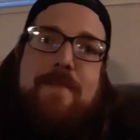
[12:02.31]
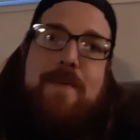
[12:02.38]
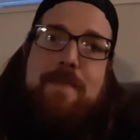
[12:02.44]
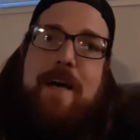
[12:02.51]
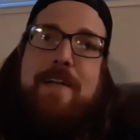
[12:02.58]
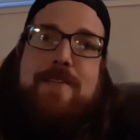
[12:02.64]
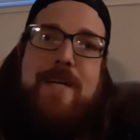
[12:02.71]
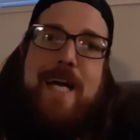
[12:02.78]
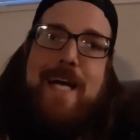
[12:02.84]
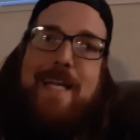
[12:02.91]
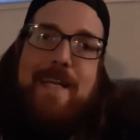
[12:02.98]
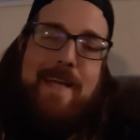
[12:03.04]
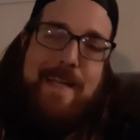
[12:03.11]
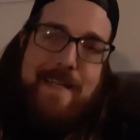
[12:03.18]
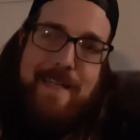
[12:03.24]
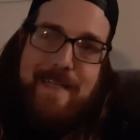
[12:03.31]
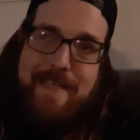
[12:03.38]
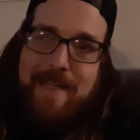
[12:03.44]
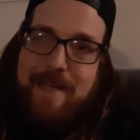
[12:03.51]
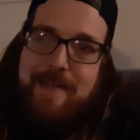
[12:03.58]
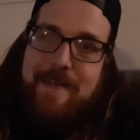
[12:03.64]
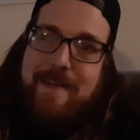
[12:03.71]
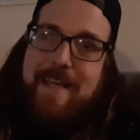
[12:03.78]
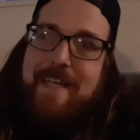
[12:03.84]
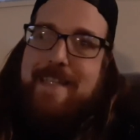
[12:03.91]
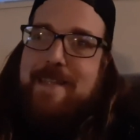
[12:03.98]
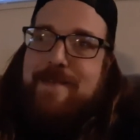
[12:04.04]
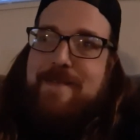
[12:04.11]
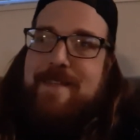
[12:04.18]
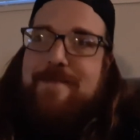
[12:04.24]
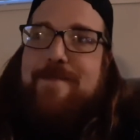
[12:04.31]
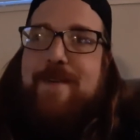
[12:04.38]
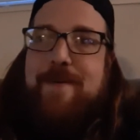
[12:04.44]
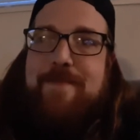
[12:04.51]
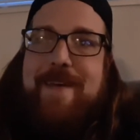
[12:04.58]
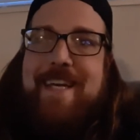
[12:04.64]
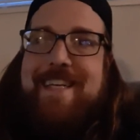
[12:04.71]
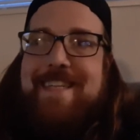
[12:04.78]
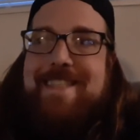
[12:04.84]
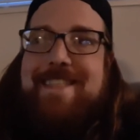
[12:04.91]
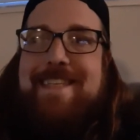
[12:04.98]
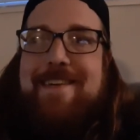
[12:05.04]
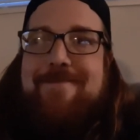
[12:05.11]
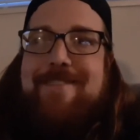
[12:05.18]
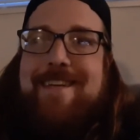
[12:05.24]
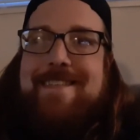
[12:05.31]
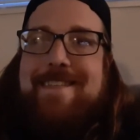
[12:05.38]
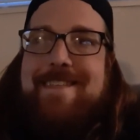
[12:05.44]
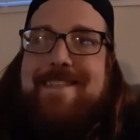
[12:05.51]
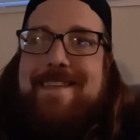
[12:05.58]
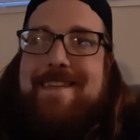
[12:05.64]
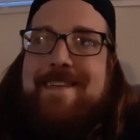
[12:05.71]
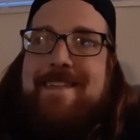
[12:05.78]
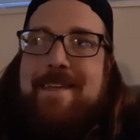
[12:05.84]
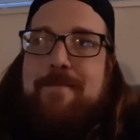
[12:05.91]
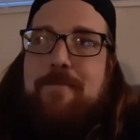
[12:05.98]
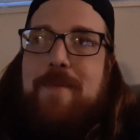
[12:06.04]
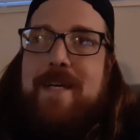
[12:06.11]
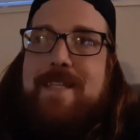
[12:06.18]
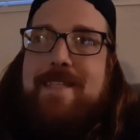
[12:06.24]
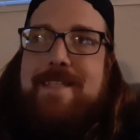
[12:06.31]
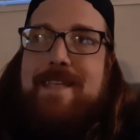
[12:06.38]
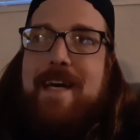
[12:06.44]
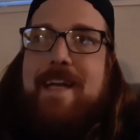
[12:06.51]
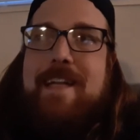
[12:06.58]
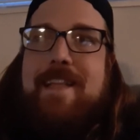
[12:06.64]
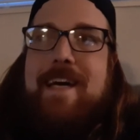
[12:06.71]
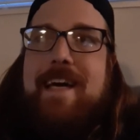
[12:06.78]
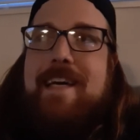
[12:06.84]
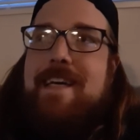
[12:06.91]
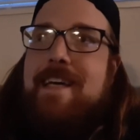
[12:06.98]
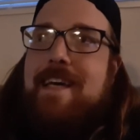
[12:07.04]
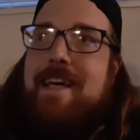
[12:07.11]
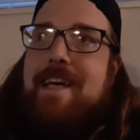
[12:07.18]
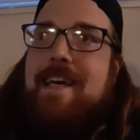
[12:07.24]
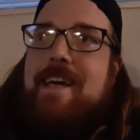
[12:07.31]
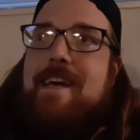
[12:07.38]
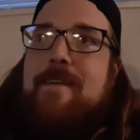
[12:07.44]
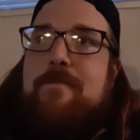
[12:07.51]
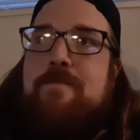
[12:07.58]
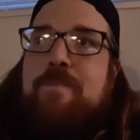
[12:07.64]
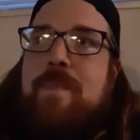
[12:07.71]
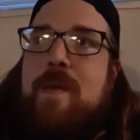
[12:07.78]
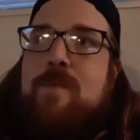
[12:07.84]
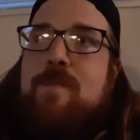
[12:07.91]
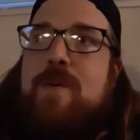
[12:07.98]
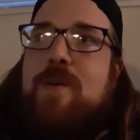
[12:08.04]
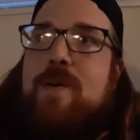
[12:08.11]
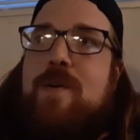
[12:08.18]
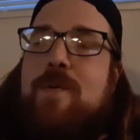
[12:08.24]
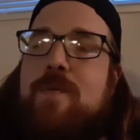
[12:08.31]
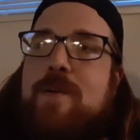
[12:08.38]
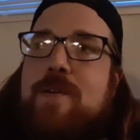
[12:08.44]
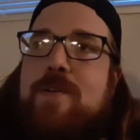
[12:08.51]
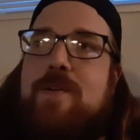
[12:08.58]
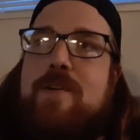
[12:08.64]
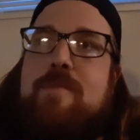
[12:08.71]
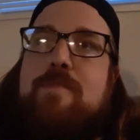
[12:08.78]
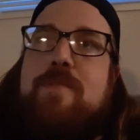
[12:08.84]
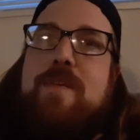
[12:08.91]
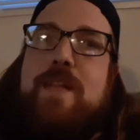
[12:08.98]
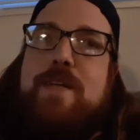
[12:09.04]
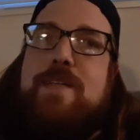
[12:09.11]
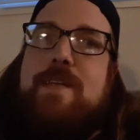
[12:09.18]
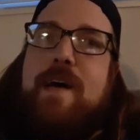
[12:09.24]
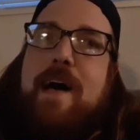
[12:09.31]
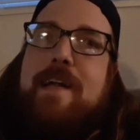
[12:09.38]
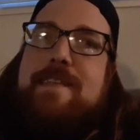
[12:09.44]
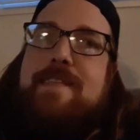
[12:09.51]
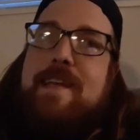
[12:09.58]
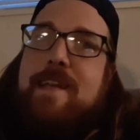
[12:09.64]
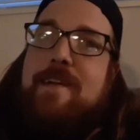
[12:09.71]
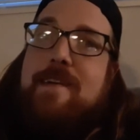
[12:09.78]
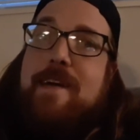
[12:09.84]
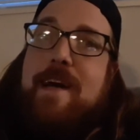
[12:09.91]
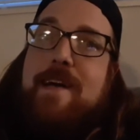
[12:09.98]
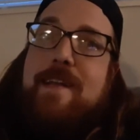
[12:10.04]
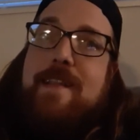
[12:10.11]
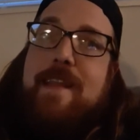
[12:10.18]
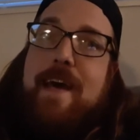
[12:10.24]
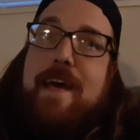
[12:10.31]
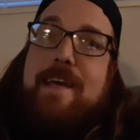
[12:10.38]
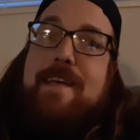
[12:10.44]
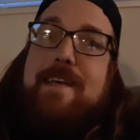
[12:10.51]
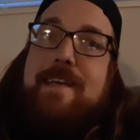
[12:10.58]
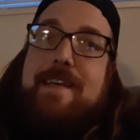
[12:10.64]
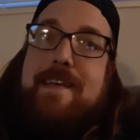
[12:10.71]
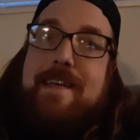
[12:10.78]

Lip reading: I'm not trying to, you know, get the filmmaking stuff necessarily, but just kind of like when you're doing a movie, there's a lot of sitting around and like